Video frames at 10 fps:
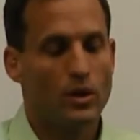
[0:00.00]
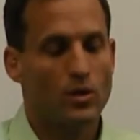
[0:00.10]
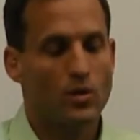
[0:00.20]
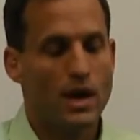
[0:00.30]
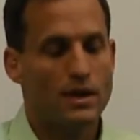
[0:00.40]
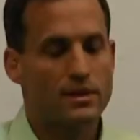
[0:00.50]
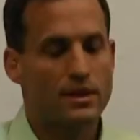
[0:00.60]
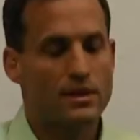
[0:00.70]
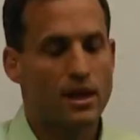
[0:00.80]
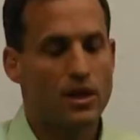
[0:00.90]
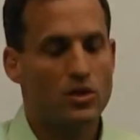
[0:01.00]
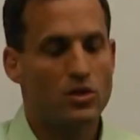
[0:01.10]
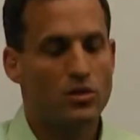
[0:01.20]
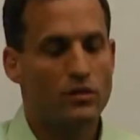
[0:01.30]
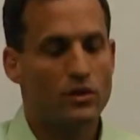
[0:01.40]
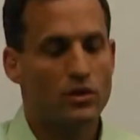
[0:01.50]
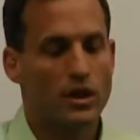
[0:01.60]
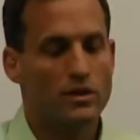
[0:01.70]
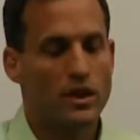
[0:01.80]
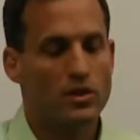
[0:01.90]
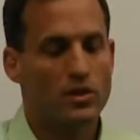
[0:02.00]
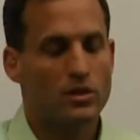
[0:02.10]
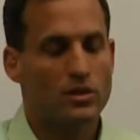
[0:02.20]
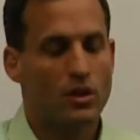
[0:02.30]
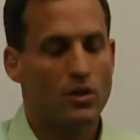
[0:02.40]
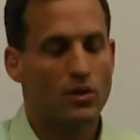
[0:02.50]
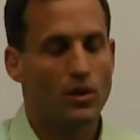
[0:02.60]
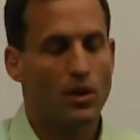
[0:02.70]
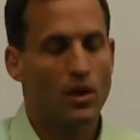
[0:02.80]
we create a sensation through visualization. So